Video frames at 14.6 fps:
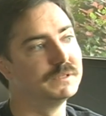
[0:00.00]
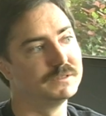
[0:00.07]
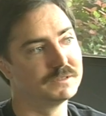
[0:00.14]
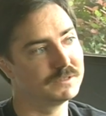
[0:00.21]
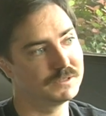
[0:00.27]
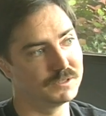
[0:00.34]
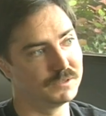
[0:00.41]

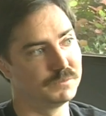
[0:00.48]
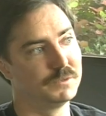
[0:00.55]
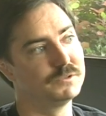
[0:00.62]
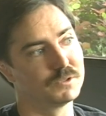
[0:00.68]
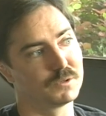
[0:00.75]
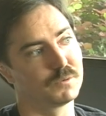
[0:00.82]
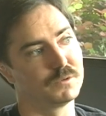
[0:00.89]
is to the
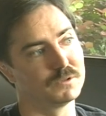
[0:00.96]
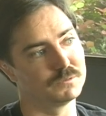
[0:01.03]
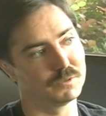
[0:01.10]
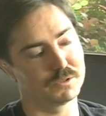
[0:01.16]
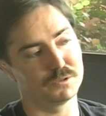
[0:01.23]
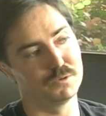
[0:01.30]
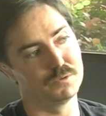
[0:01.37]
music world
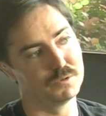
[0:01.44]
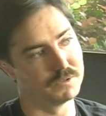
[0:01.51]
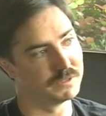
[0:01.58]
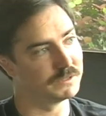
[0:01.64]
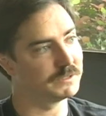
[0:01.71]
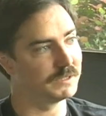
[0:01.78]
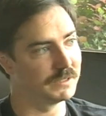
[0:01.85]
what
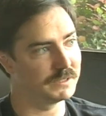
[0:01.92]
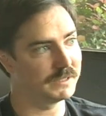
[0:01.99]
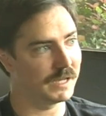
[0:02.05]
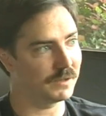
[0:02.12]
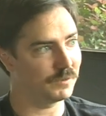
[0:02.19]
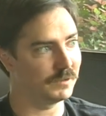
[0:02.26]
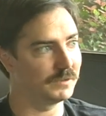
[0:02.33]
Google is to the
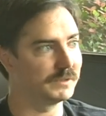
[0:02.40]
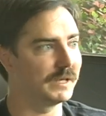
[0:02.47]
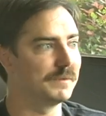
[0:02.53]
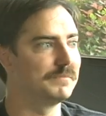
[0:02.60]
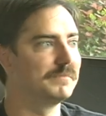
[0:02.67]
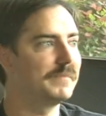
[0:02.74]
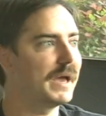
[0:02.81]
tech world,
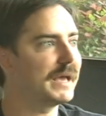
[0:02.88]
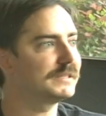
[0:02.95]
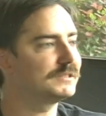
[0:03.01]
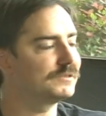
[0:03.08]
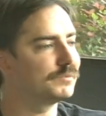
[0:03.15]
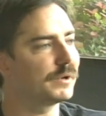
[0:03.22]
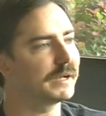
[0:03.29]
a
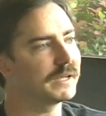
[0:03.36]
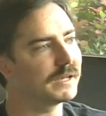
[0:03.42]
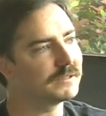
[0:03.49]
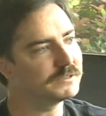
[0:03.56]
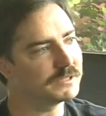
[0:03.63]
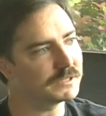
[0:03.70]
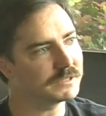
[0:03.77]
massive
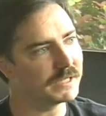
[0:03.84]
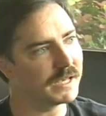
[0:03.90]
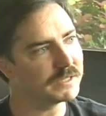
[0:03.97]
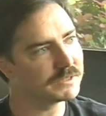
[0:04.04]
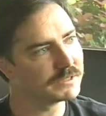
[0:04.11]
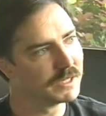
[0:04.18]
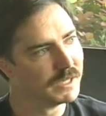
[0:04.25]
breakout
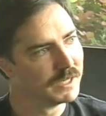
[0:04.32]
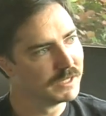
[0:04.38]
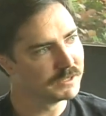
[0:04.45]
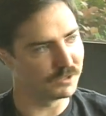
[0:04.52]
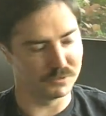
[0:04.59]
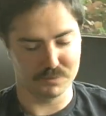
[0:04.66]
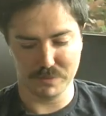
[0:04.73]
success.
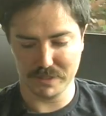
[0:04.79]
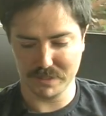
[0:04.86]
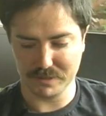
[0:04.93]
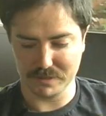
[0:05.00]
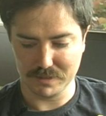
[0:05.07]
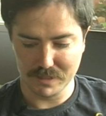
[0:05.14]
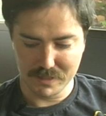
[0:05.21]
So if we
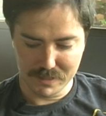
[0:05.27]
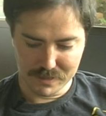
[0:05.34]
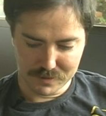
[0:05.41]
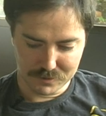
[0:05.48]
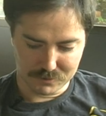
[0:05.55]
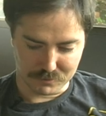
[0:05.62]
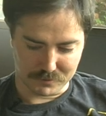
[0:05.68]
can
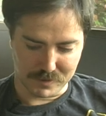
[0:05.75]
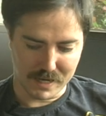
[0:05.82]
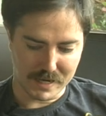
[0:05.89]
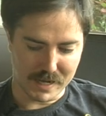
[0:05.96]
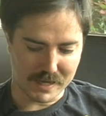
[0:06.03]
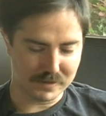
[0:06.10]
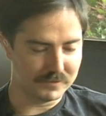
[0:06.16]

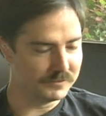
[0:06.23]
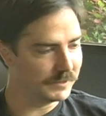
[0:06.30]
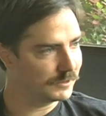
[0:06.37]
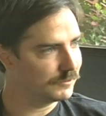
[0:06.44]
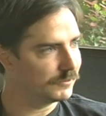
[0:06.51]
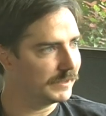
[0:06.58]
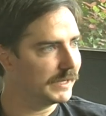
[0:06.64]
create out of the
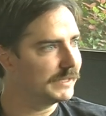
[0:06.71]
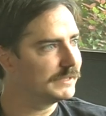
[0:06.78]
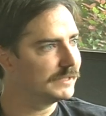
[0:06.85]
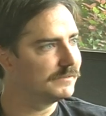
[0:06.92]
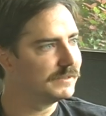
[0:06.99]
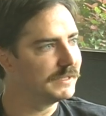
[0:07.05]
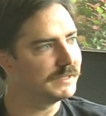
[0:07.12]

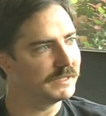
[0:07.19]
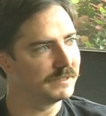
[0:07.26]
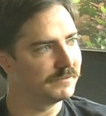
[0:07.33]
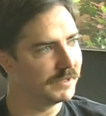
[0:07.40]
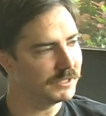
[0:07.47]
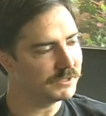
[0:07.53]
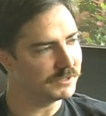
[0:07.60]
creativity and the
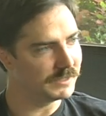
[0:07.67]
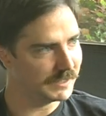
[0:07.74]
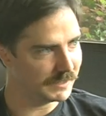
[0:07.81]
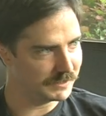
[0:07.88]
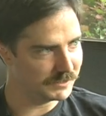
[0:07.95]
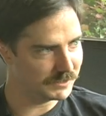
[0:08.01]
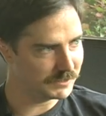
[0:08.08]
innovation that
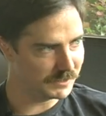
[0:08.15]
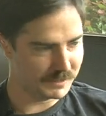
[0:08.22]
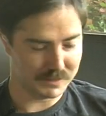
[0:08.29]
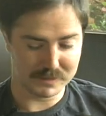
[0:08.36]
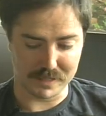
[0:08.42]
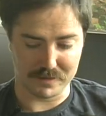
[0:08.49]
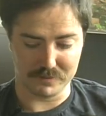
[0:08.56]
exists in
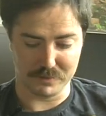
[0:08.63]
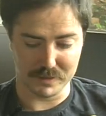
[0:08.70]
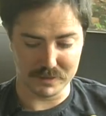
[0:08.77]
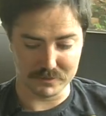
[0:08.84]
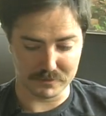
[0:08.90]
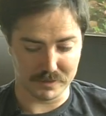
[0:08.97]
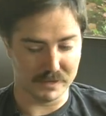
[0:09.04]
this town, if we
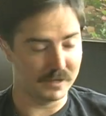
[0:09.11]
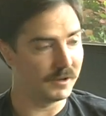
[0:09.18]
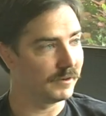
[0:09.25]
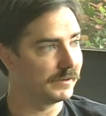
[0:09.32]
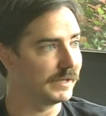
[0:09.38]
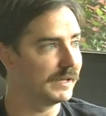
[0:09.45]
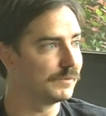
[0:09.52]
can create an
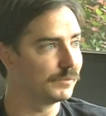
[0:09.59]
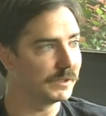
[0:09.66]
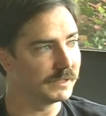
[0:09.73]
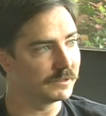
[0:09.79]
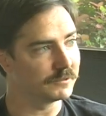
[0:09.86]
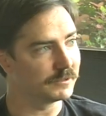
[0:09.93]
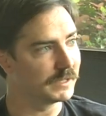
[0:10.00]
REM, we
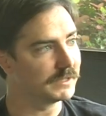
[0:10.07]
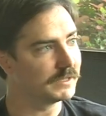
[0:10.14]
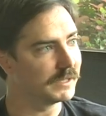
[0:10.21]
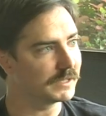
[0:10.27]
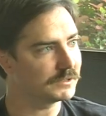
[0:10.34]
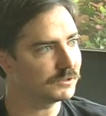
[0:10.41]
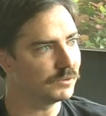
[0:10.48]
can create the
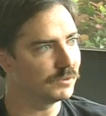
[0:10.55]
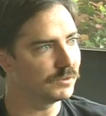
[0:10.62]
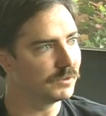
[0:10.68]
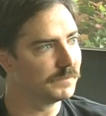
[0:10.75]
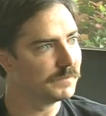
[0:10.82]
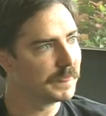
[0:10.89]
next Google.